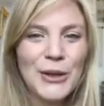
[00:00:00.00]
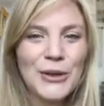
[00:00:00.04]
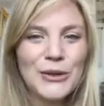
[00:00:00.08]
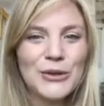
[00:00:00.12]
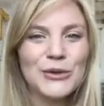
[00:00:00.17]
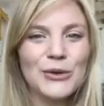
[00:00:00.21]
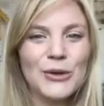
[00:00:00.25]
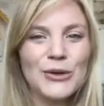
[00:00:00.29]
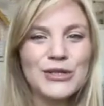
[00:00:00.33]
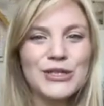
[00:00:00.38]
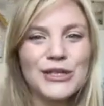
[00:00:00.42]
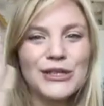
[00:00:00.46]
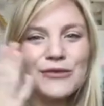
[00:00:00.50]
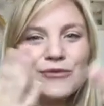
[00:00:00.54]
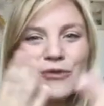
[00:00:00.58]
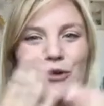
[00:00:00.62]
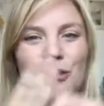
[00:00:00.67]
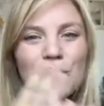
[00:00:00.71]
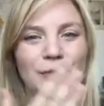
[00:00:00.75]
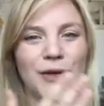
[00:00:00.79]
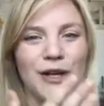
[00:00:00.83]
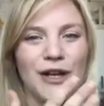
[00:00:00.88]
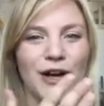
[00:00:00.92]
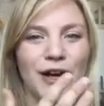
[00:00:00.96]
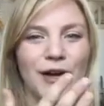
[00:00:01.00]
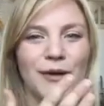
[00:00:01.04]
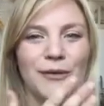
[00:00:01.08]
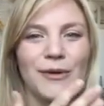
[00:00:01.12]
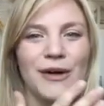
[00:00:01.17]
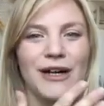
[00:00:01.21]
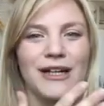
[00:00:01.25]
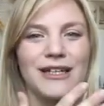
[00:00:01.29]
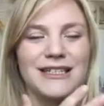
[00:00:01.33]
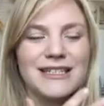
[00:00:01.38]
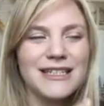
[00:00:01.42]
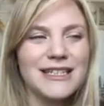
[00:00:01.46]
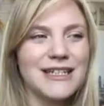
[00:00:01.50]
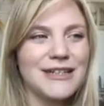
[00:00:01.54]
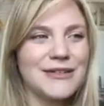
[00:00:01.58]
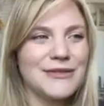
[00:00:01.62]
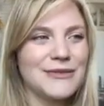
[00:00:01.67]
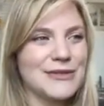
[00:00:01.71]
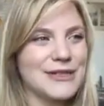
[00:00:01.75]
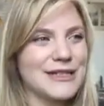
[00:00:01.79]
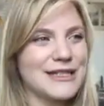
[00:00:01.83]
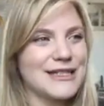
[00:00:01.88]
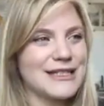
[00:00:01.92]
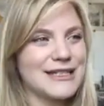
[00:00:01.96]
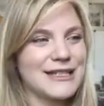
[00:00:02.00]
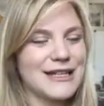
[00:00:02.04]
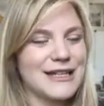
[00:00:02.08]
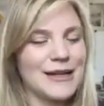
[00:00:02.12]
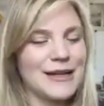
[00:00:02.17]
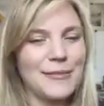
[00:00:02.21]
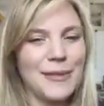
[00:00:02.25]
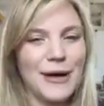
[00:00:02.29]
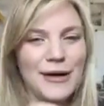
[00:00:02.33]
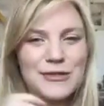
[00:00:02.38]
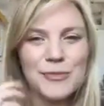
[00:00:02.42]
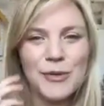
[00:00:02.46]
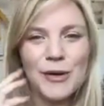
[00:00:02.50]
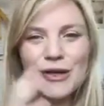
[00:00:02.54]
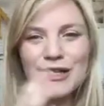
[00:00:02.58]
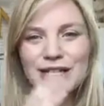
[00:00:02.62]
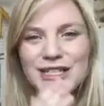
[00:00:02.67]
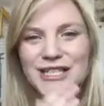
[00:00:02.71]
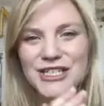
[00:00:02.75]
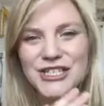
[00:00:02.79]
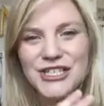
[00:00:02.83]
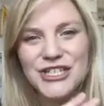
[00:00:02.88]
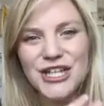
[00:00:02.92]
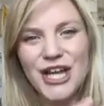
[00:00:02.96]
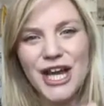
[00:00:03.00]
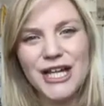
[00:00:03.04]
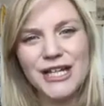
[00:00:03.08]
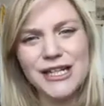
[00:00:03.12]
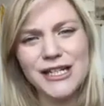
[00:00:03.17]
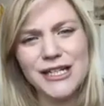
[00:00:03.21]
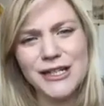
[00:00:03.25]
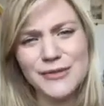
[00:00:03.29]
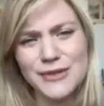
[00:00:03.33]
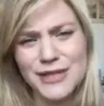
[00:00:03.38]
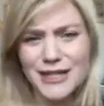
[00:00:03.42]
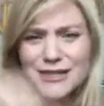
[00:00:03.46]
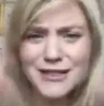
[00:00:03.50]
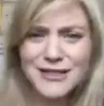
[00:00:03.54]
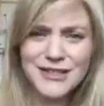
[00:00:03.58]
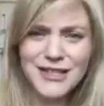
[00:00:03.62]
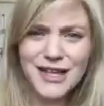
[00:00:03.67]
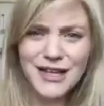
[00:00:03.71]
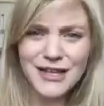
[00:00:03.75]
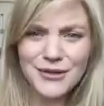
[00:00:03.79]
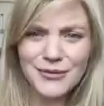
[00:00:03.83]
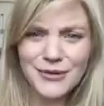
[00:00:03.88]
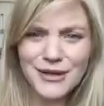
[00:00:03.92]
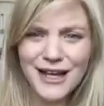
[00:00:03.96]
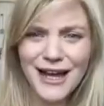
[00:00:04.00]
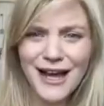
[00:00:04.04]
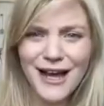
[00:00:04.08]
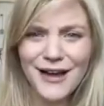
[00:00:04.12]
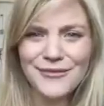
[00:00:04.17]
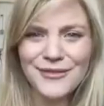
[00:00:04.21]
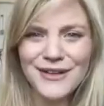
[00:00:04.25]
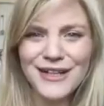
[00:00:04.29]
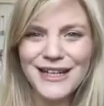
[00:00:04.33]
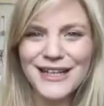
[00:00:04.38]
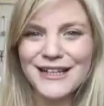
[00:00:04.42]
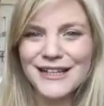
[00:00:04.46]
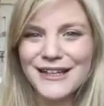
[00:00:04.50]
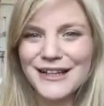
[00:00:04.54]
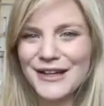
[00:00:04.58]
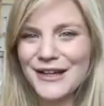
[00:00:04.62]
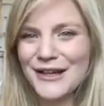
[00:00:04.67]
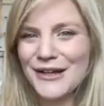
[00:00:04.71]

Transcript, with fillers: crossing the room when I was, and he was about to polish his chain, and he was like, "Does anyone have any